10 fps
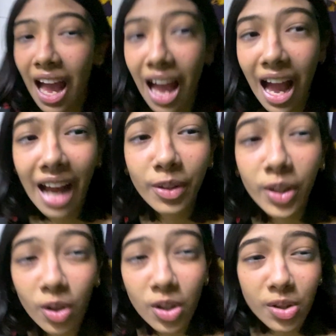and you
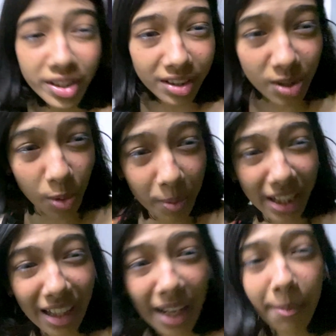can also hear so
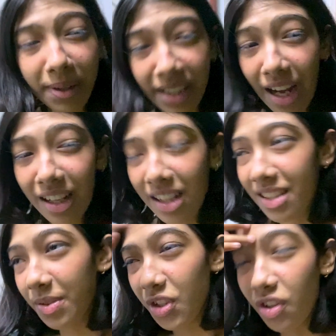many like
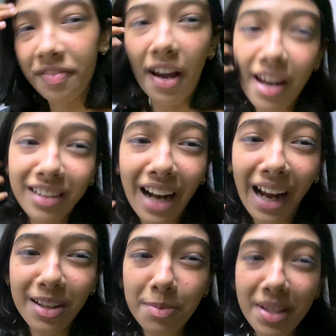patakas, which are
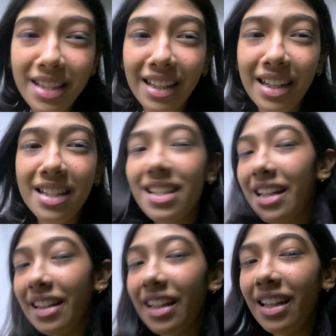firecrackers. Basically its
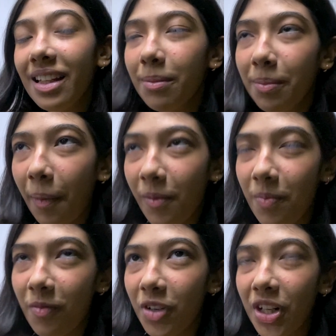Hindi
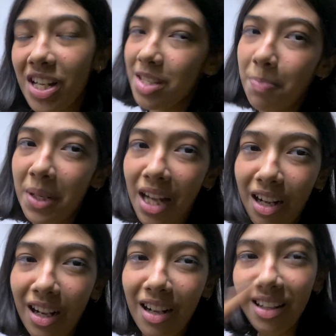word is pataka.